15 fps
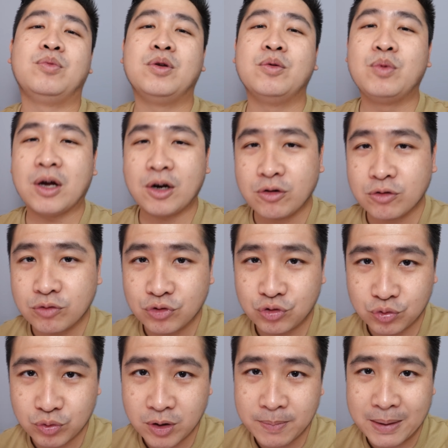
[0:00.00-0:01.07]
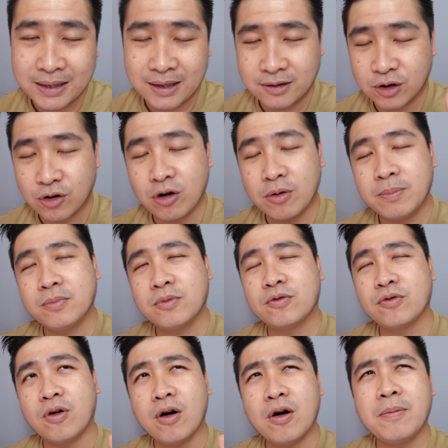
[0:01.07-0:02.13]
We are not too sure, but there's a
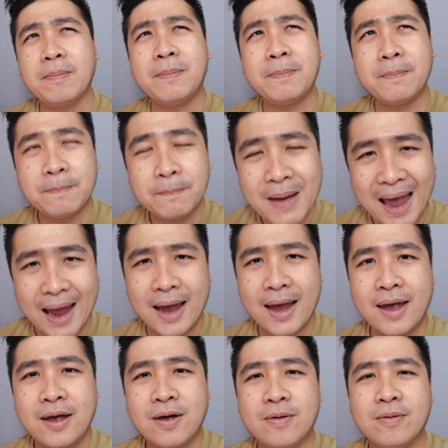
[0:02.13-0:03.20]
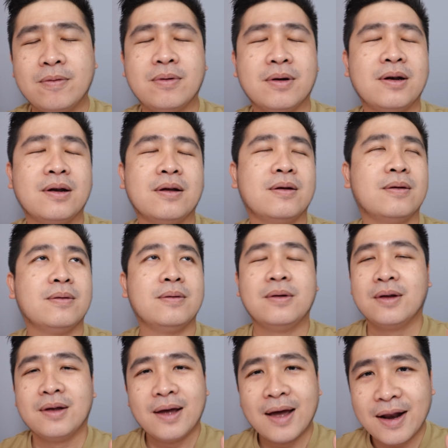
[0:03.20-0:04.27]
clawback
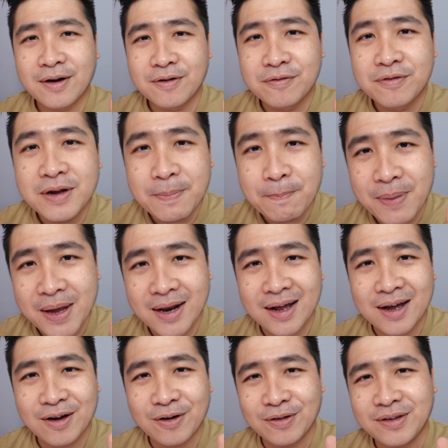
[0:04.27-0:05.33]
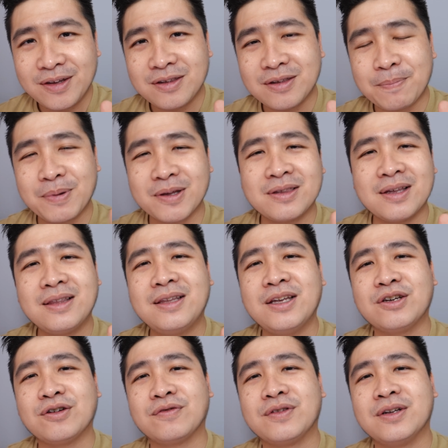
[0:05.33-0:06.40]
and a rebate on this
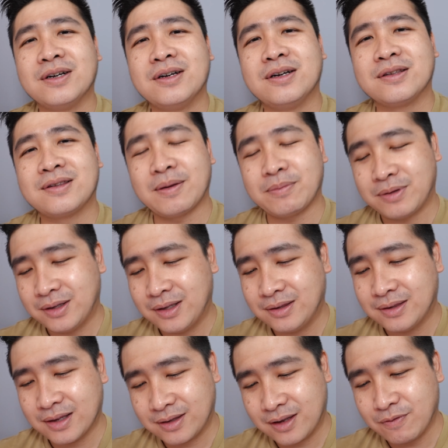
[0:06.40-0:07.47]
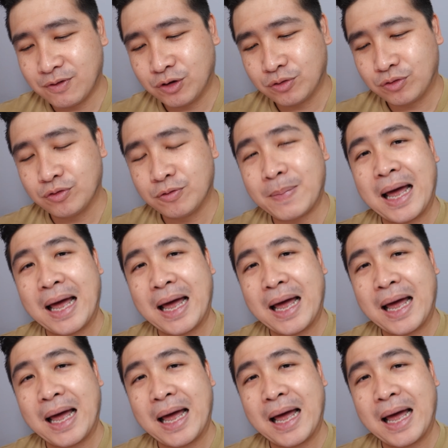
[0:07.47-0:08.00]
percentage of the subsidies that's given to you.